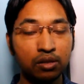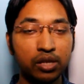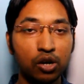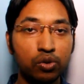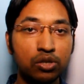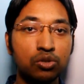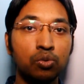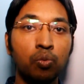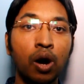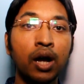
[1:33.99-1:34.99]
there is
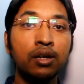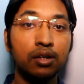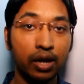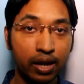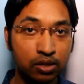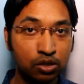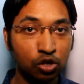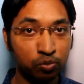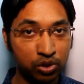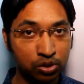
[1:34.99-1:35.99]
one X
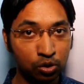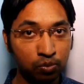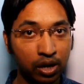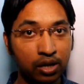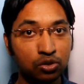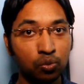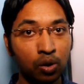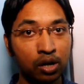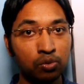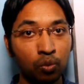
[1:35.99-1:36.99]
chromosome and
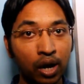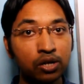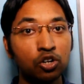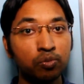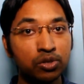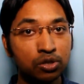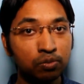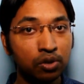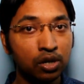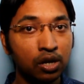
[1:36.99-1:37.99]
one Y
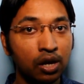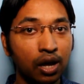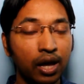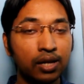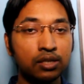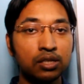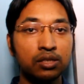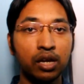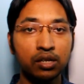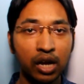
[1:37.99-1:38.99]
chromosome, and
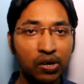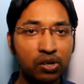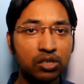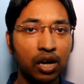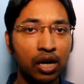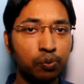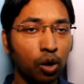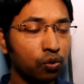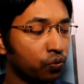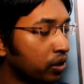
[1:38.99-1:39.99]
the karyotype
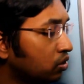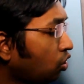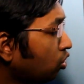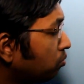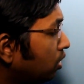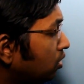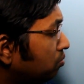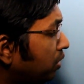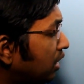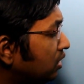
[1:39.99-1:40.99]
of a normal
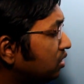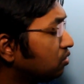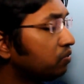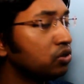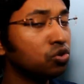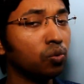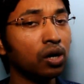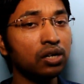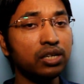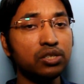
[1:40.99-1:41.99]
male
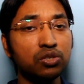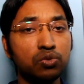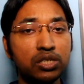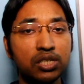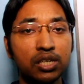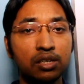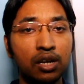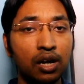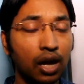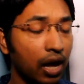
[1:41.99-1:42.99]
individual is written
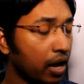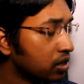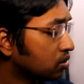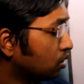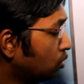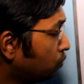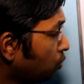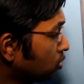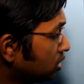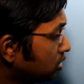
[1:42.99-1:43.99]
as
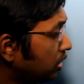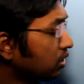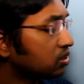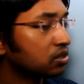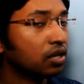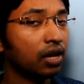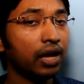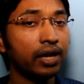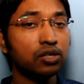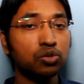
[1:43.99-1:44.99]

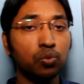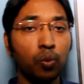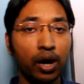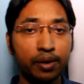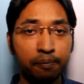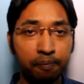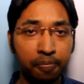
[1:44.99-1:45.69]
46XY.